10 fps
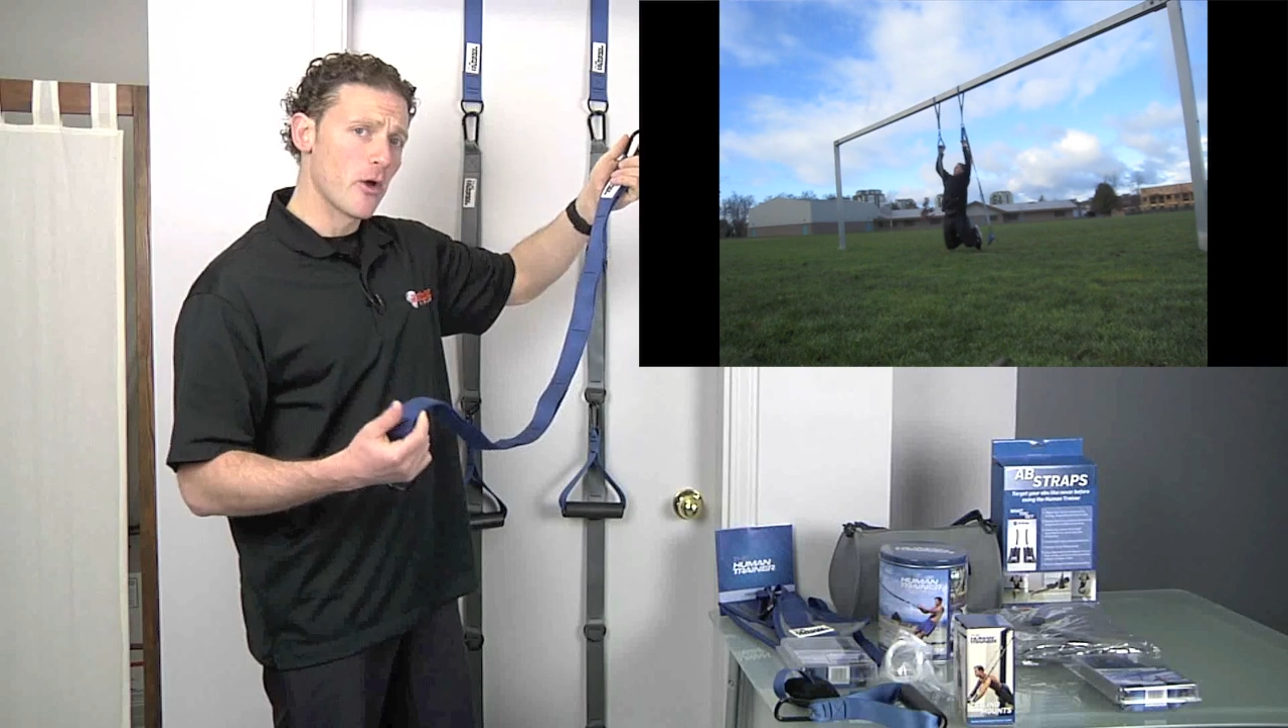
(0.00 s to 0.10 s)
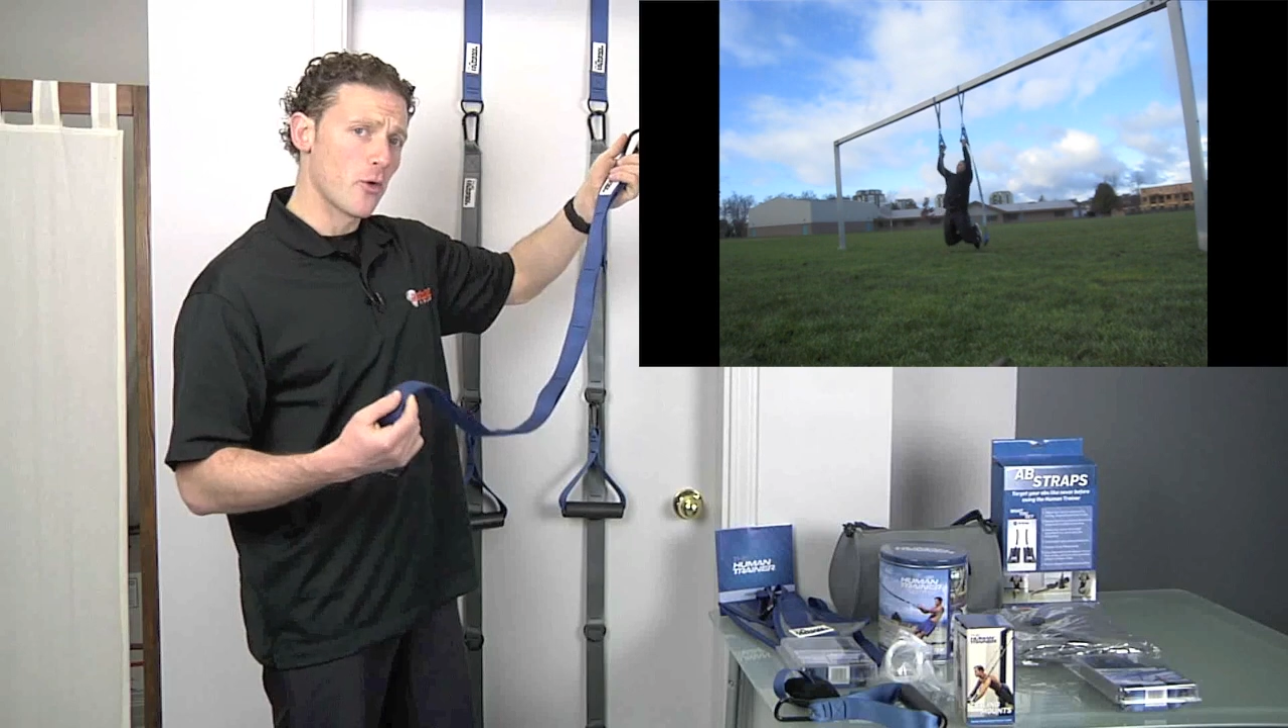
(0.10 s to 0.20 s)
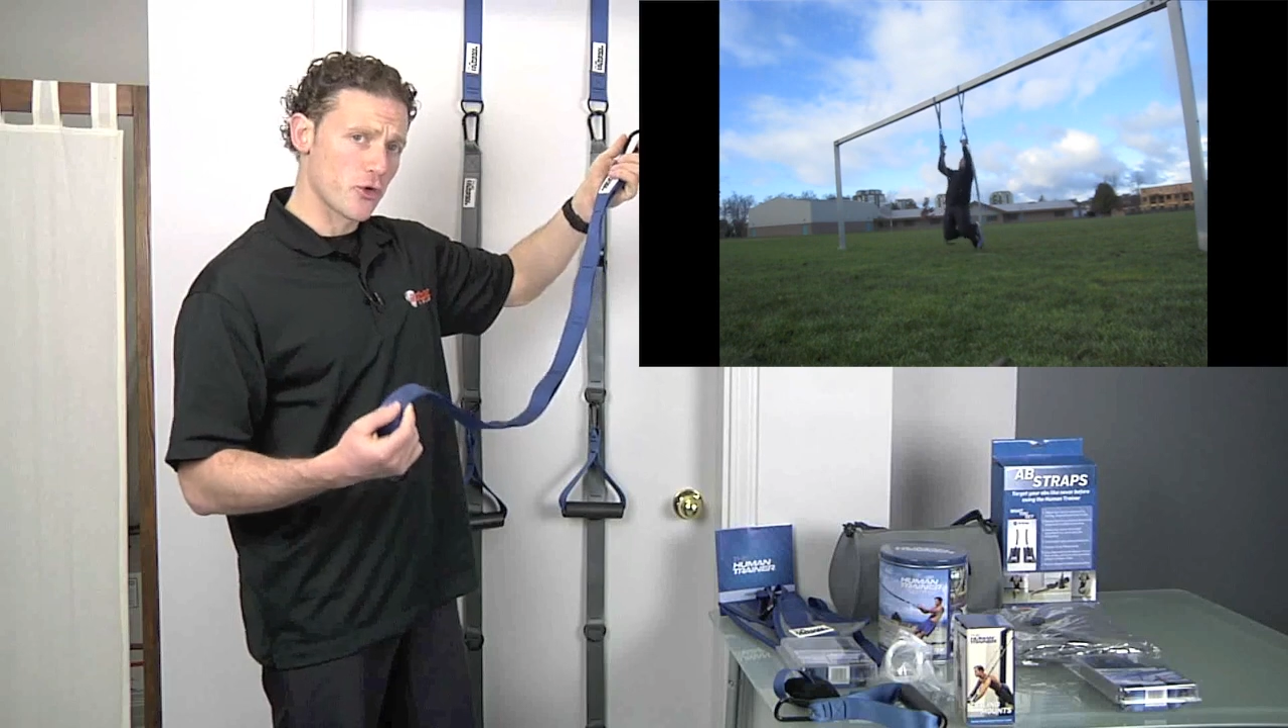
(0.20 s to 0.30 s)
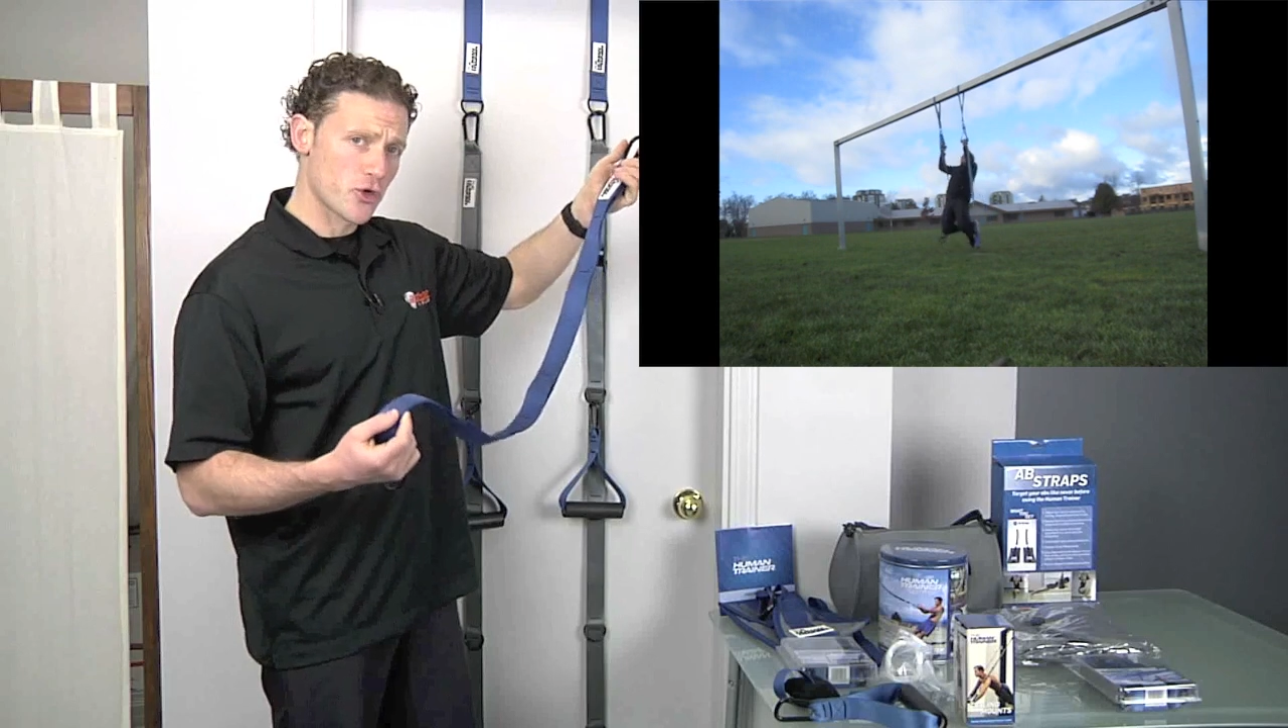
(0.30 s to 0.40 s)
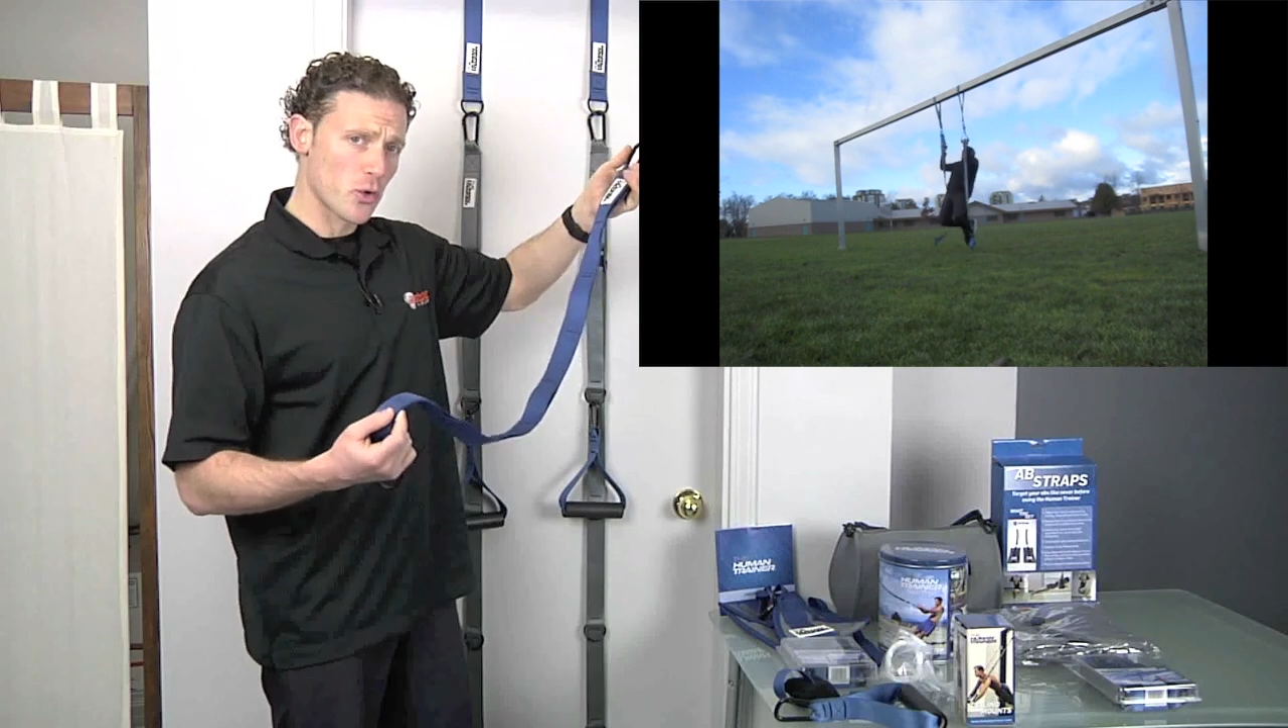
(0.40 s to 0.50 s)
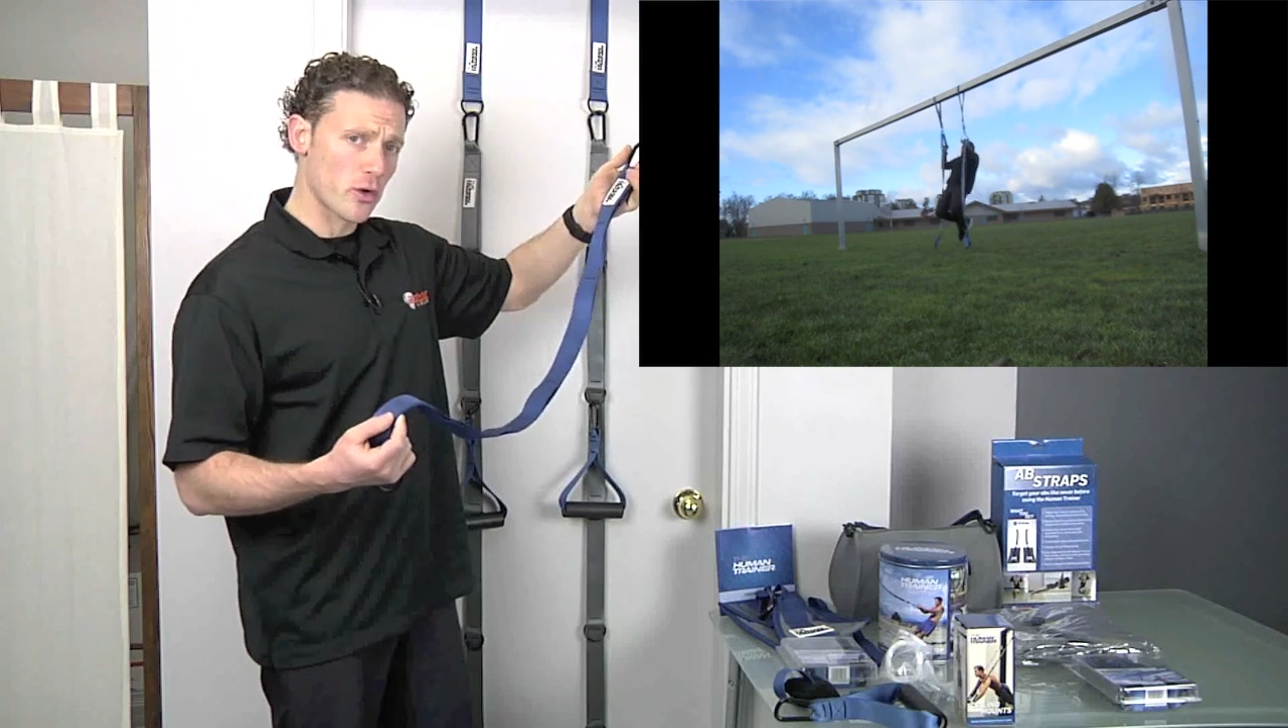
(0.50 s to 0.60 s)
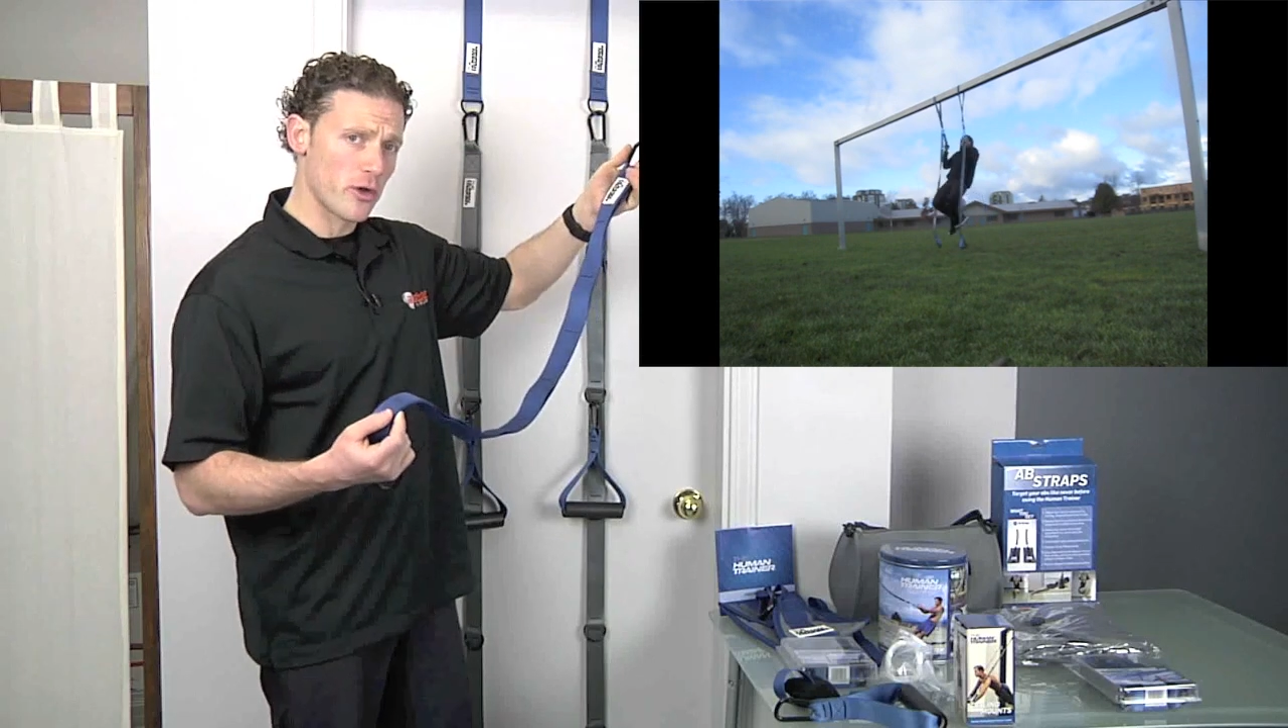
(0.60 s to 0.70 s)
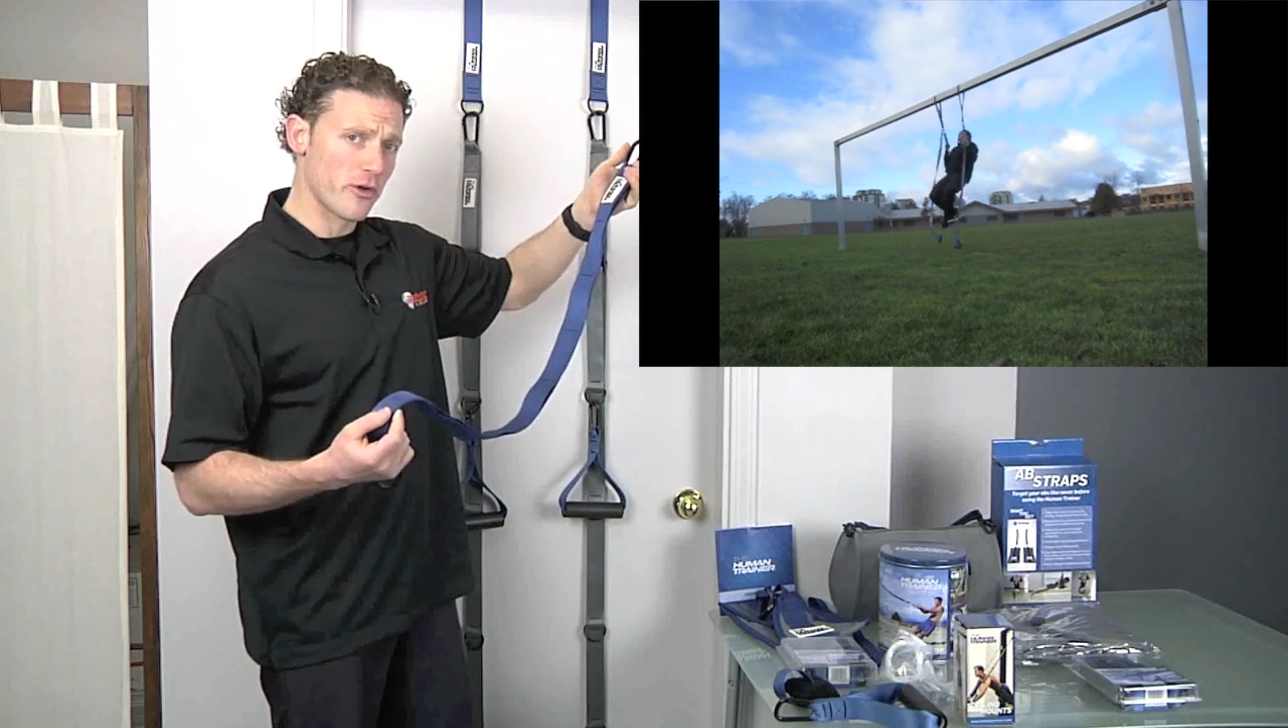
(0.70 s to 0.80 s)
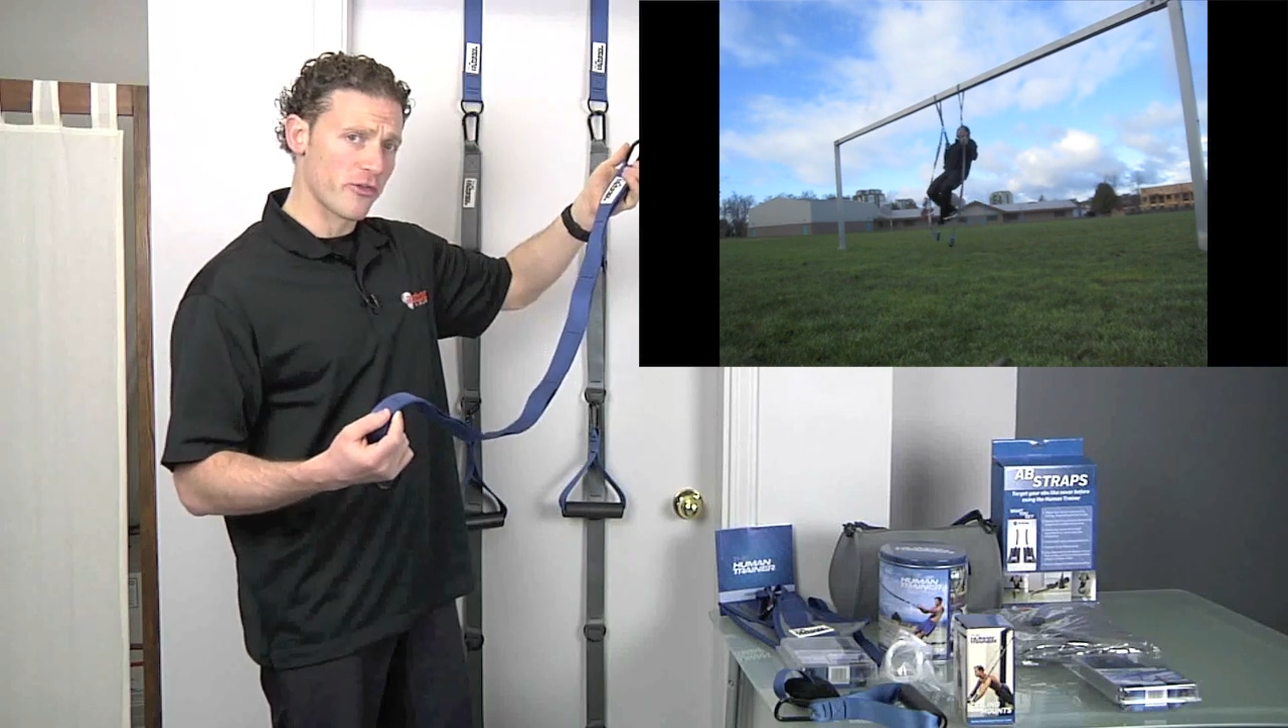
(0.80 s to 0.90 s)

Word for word: or shorten your